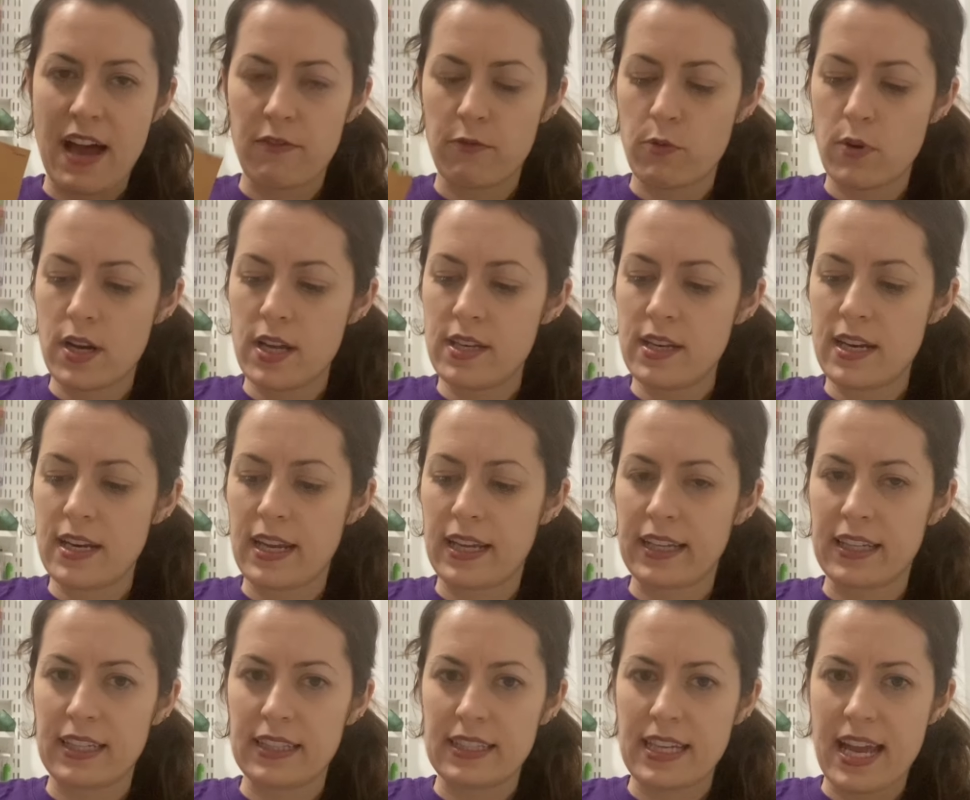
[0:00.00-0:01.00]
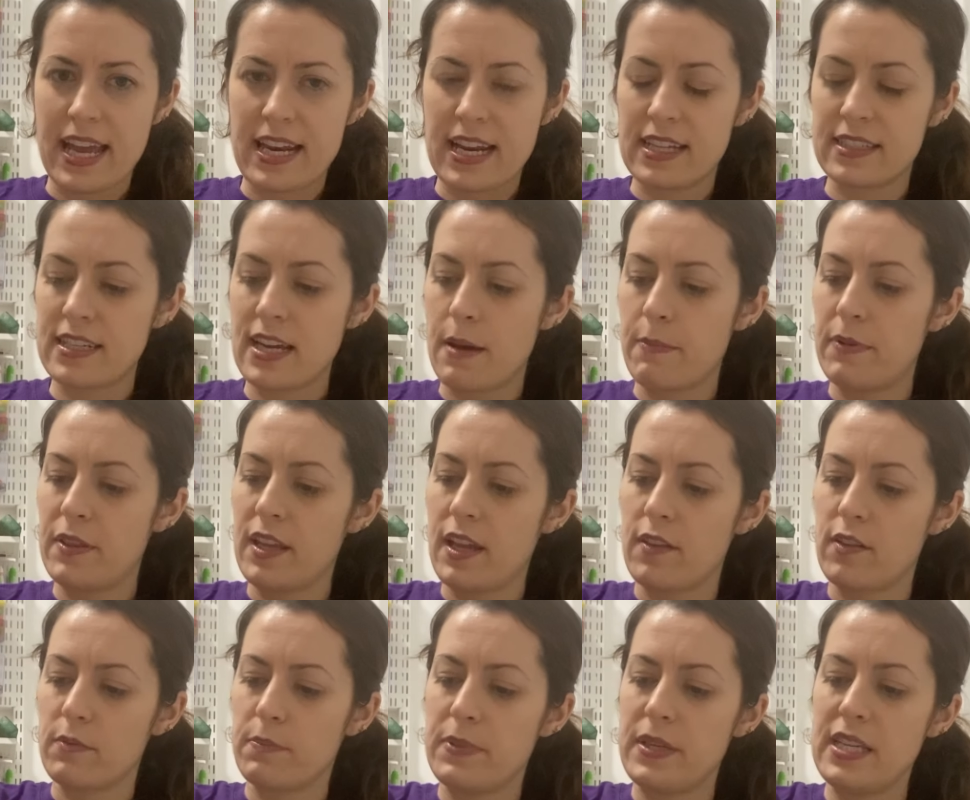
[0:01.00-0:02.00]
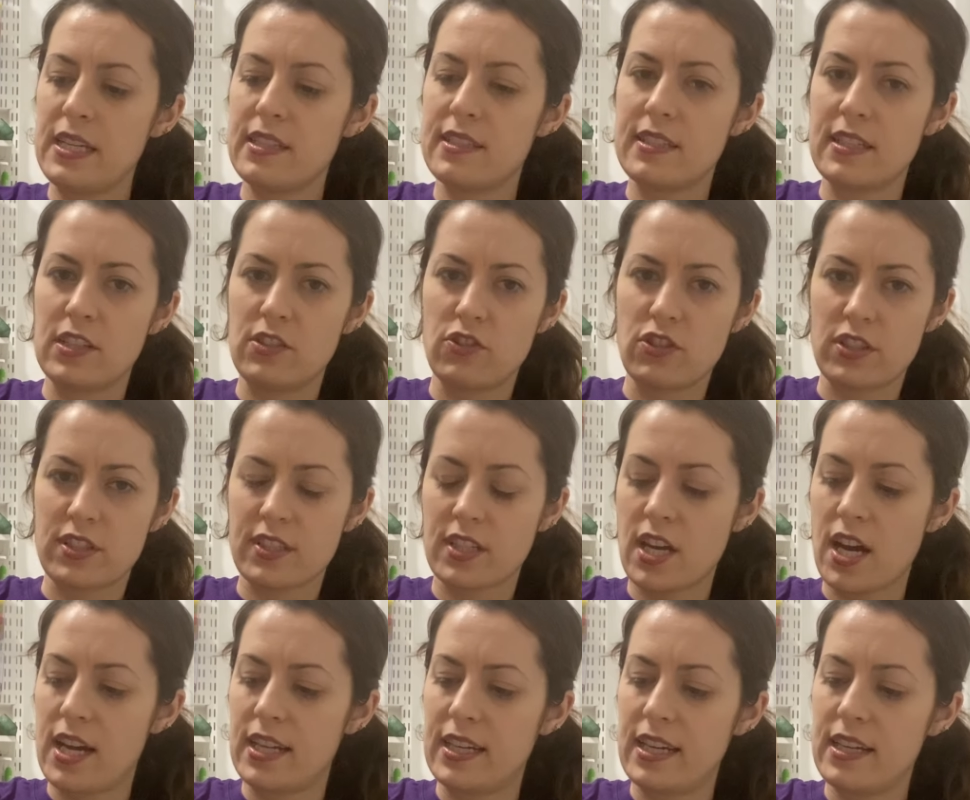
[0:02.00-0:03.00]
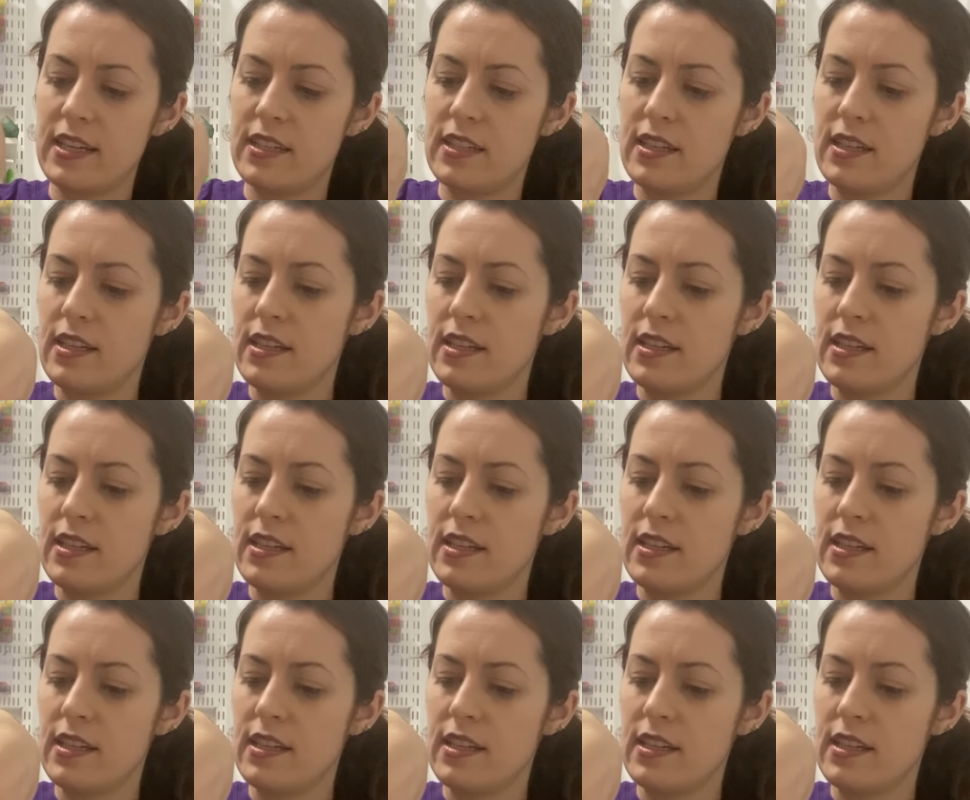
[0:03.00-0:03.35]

one, and I'm going to lay it on top of the other piece and just cut it,